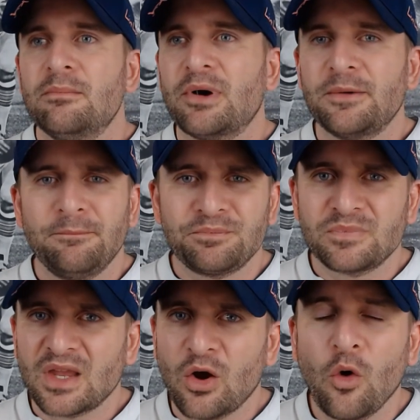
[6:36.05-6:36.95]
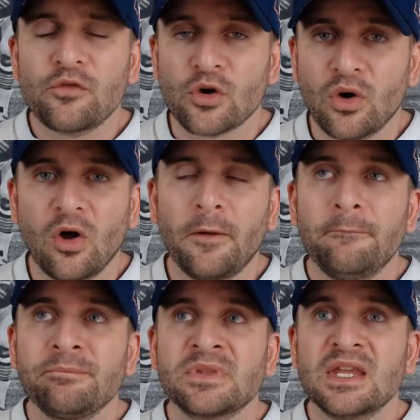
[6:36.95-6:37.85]
But overall,
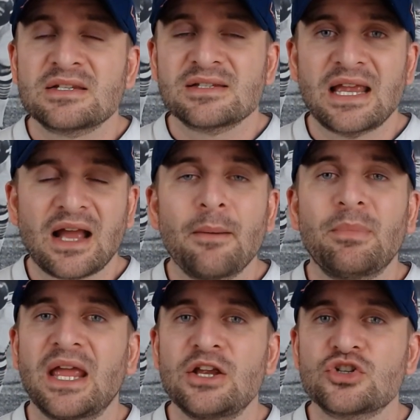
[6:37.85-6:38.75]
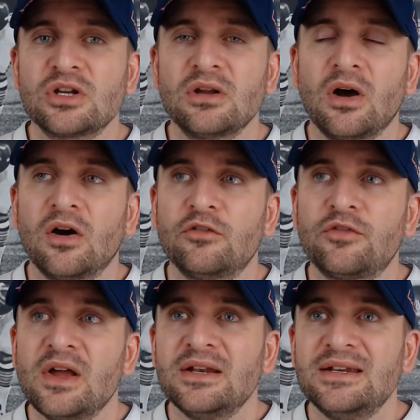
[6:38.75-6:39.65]
this is a combination of
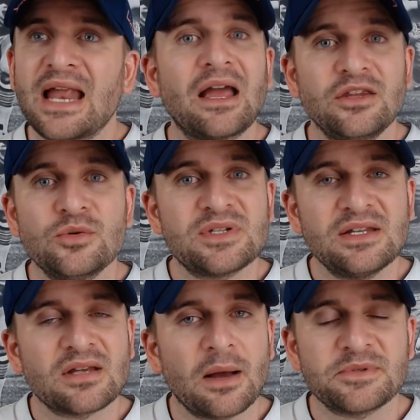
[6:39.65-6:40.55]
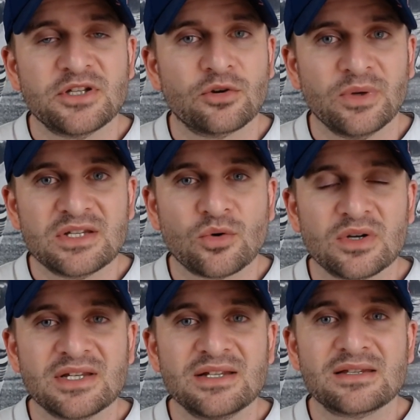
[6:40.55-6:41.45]
not using top tier
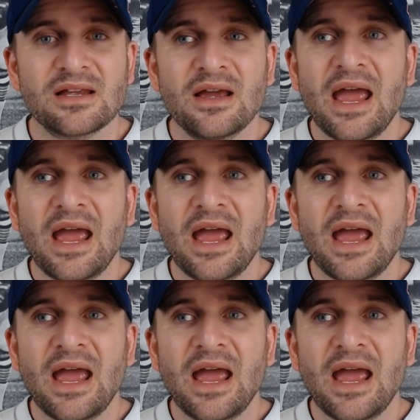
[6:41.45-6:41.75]
resources